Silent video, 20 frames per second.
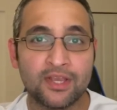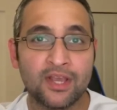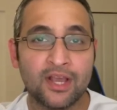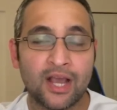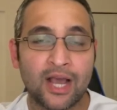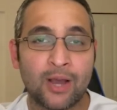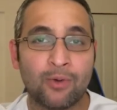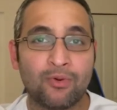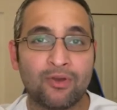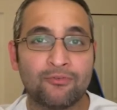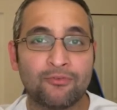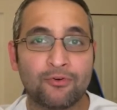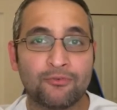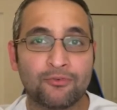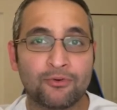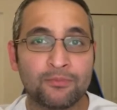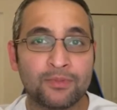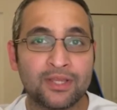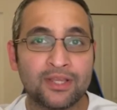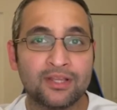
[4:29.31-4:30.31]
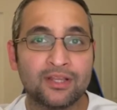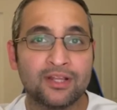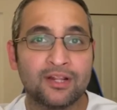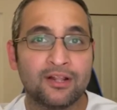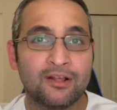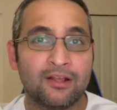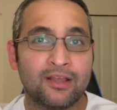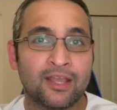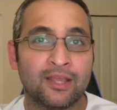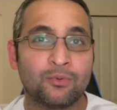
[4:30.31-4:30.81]
However, for me,
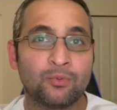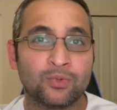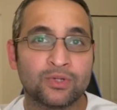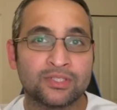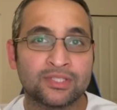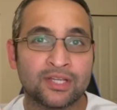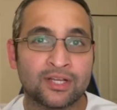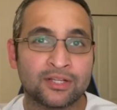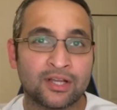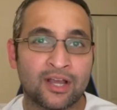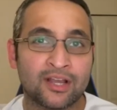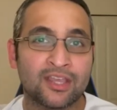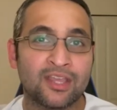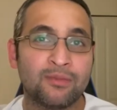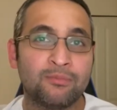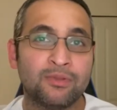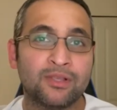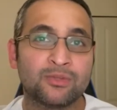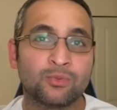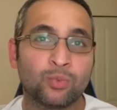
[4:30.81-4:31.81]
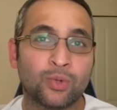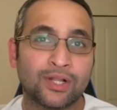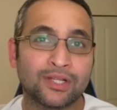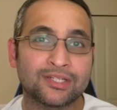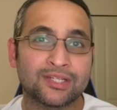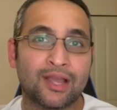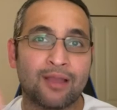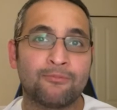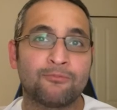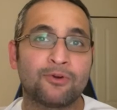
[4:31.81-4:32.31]
it was Hakimi's
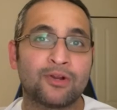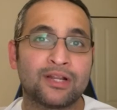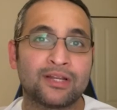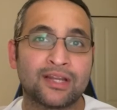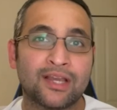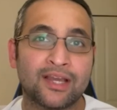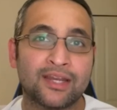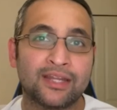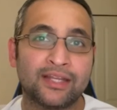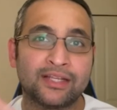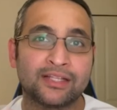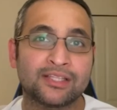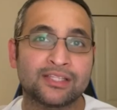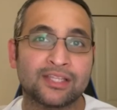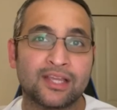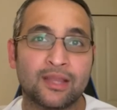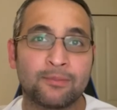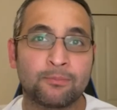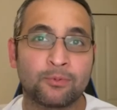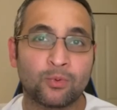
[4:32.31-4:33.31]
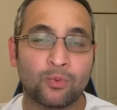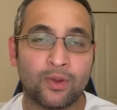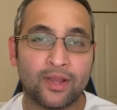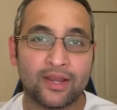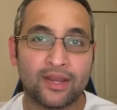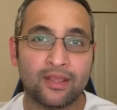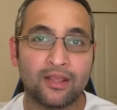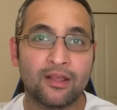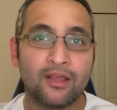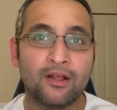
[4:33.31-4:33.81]
well-timed run, cutting inside,
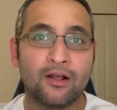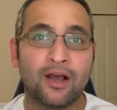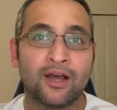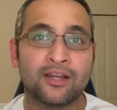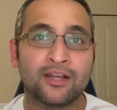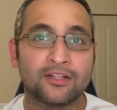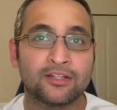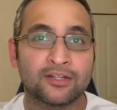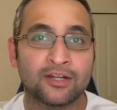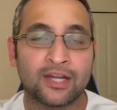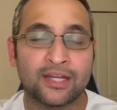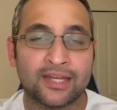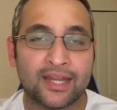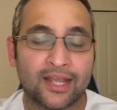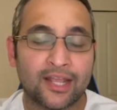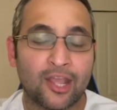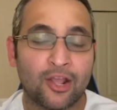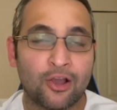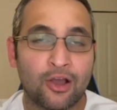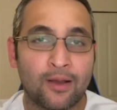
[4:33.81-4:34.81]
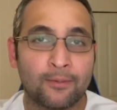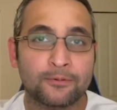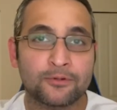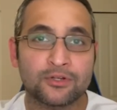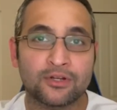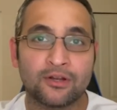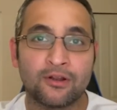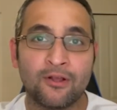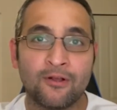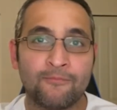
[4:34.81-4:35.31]
providing another attacking
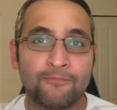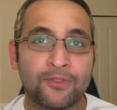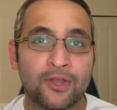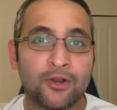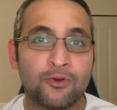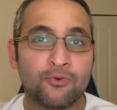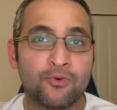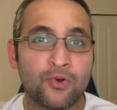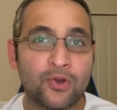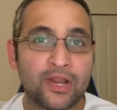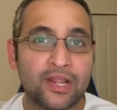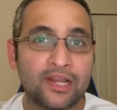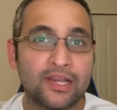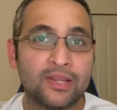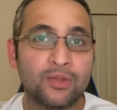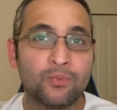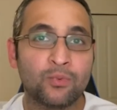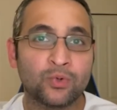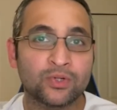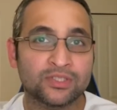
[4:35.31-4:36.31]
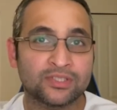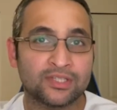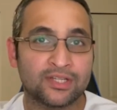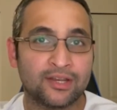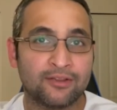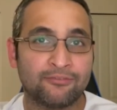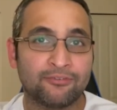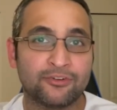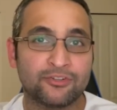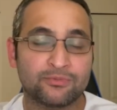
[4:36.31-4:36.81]
option that really was the
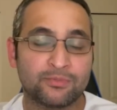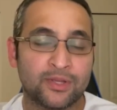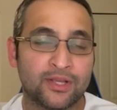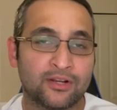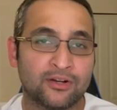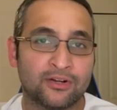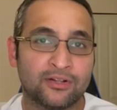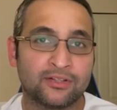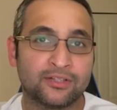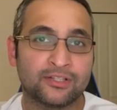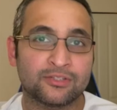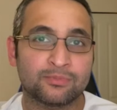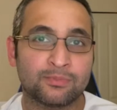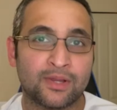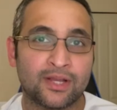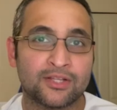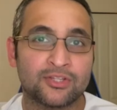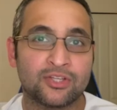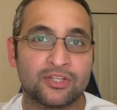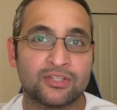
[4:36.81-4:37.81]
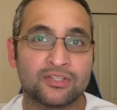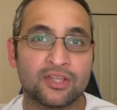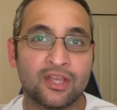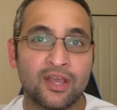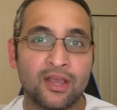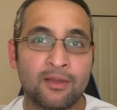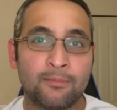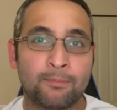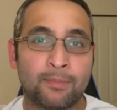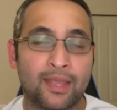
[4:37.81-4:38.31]
difference maker in this match. His
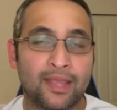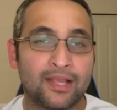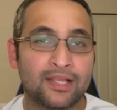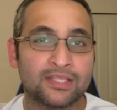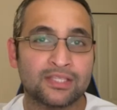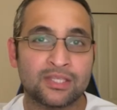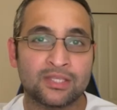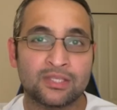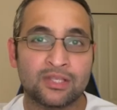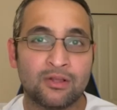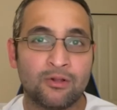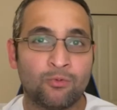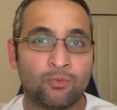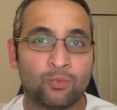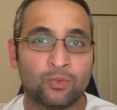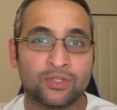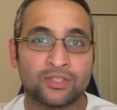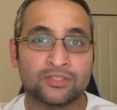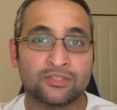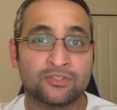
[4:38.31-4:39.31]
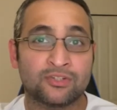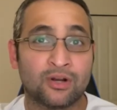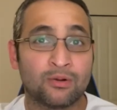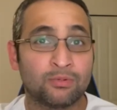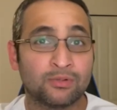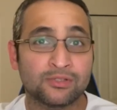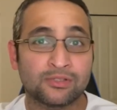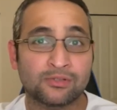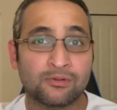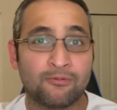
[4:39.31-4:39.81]
pace was
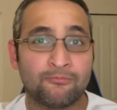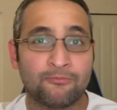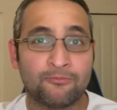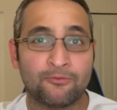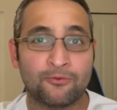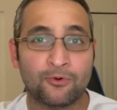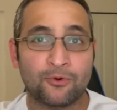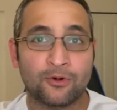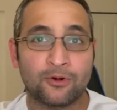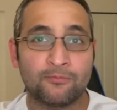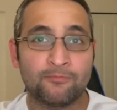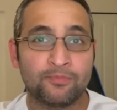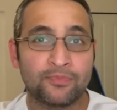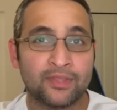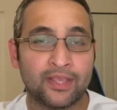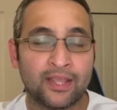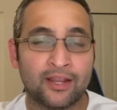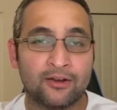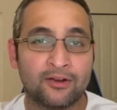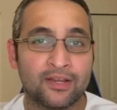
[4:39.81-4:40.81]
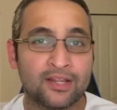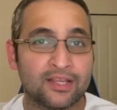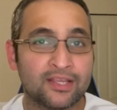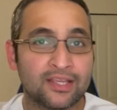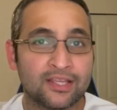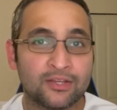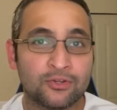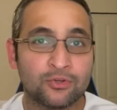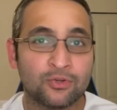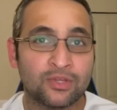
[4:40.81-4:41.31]
troublesome for Aaron Hickey
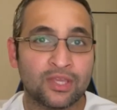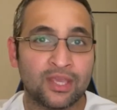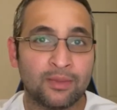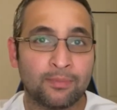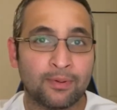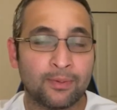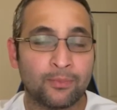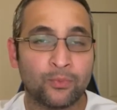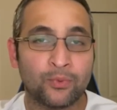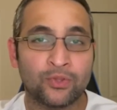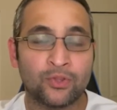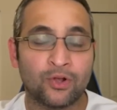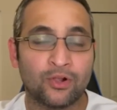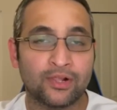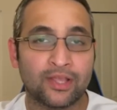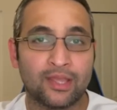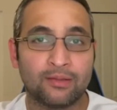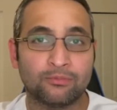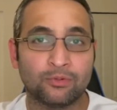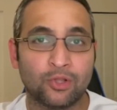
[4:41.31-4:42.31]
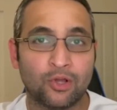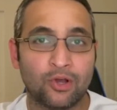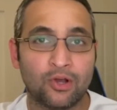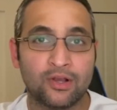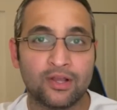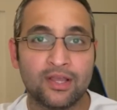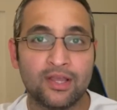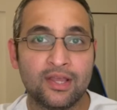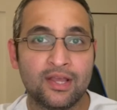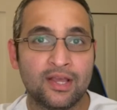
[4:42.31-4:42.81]
to keep up with all game long,
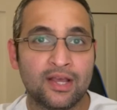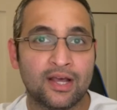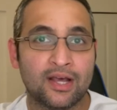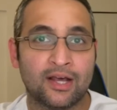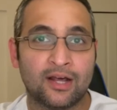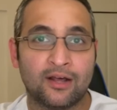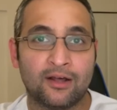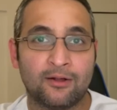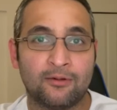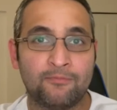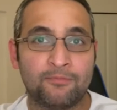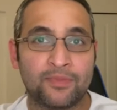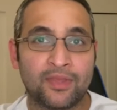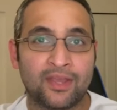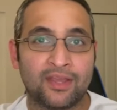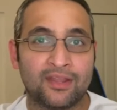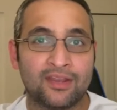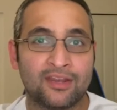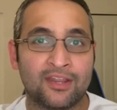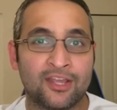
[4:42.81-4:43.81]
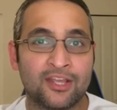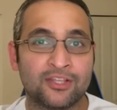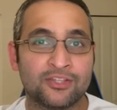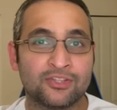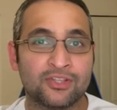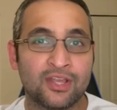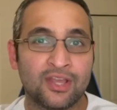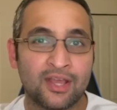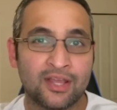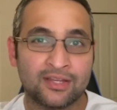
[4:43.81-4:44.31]
and his
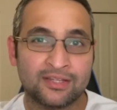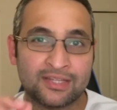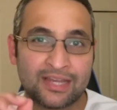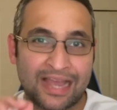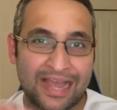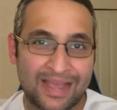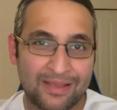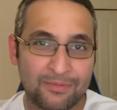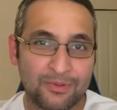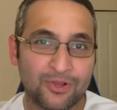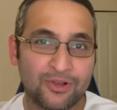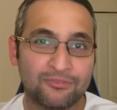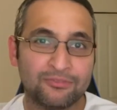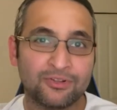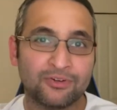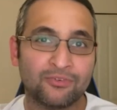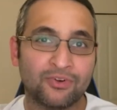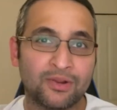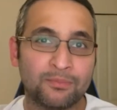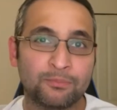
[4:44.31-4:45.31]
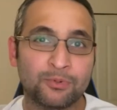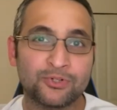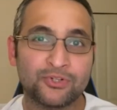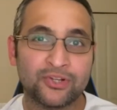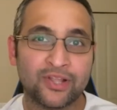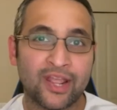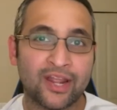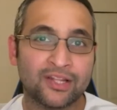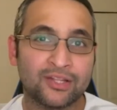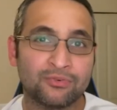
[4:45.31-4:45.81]
timing of the run put
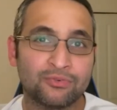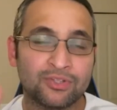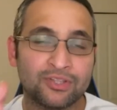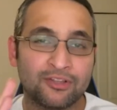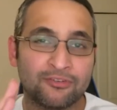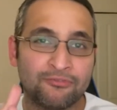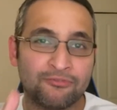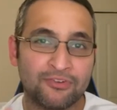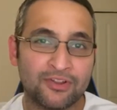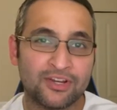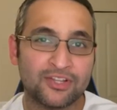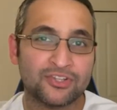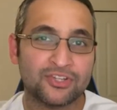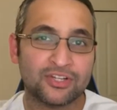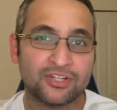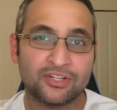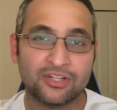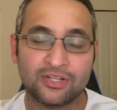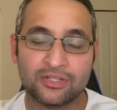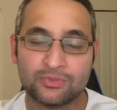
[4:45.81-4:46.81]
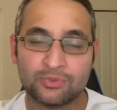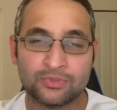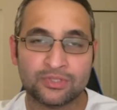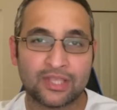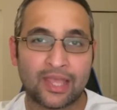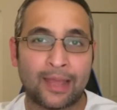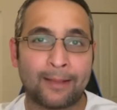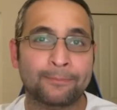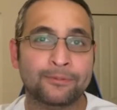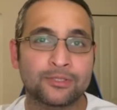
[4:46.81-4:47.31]
together with the finishing touch was
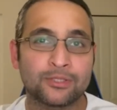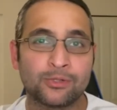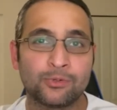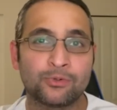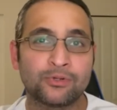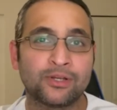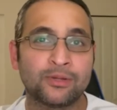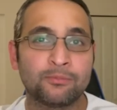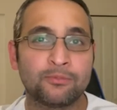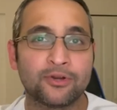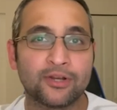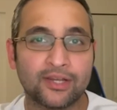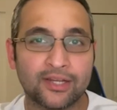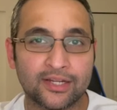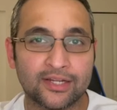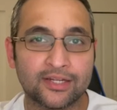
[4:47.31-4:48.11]
absolutely brilliant